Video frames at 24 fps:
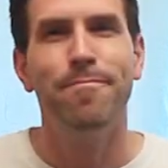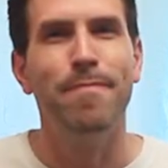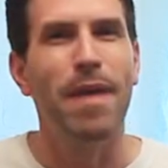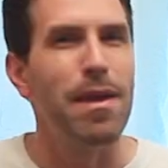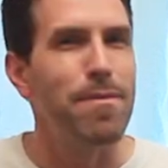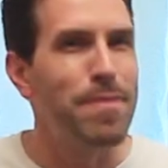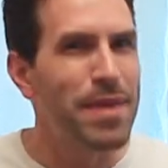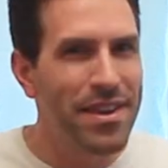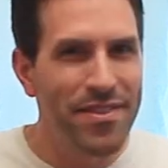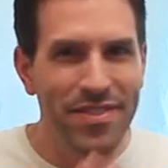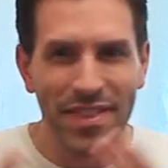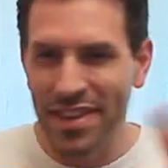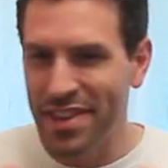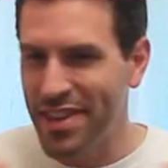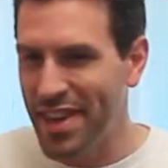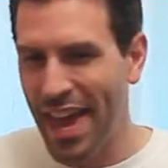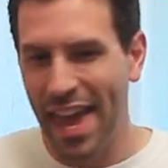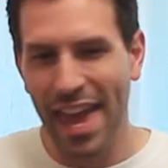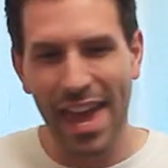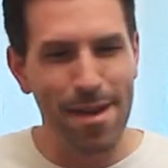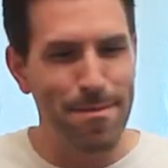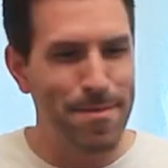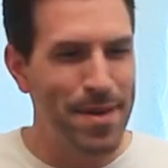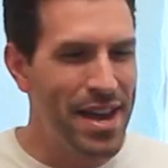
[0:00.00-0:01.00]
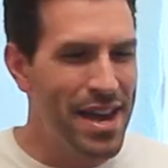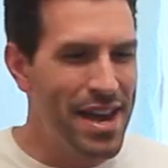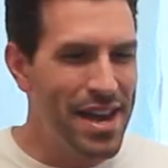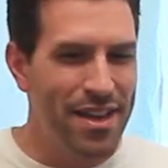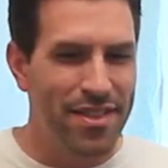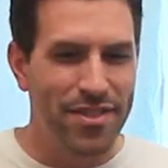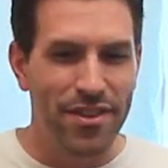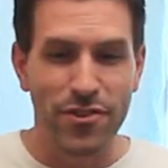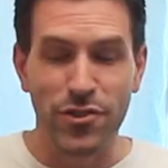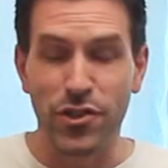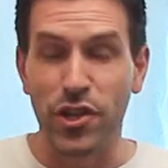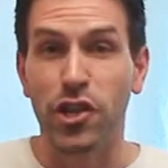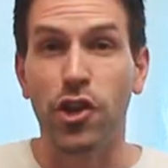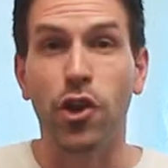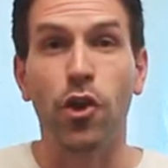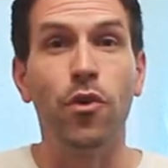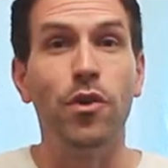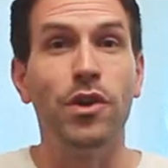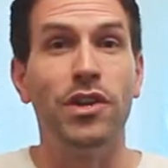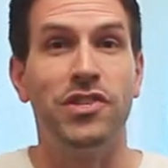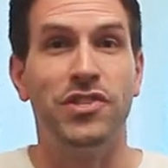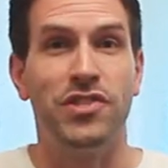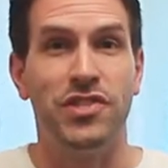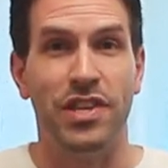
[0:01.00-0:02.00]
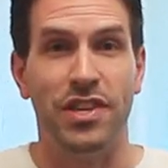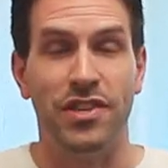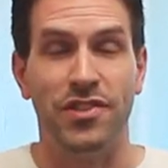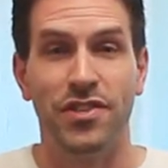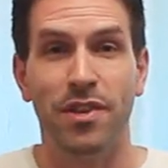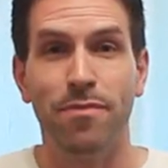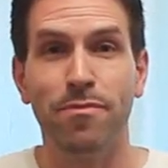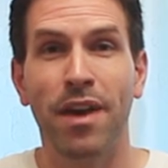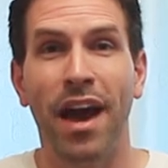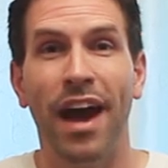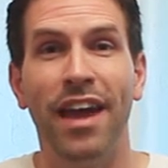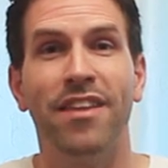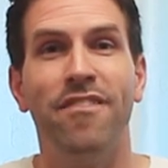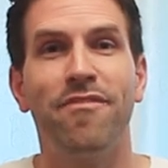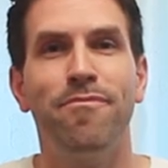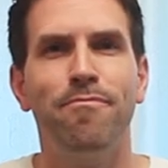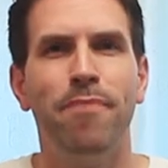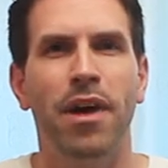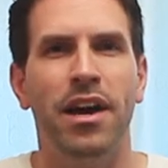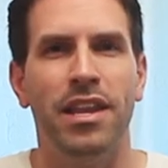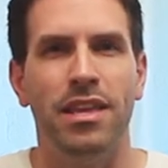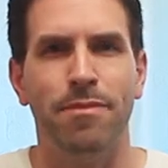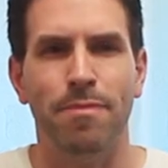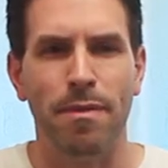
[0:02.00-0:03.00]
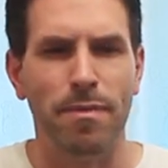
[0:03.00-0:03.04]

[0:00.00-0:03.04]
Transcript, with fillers: Maybe in the game there's a currency, some kind of money.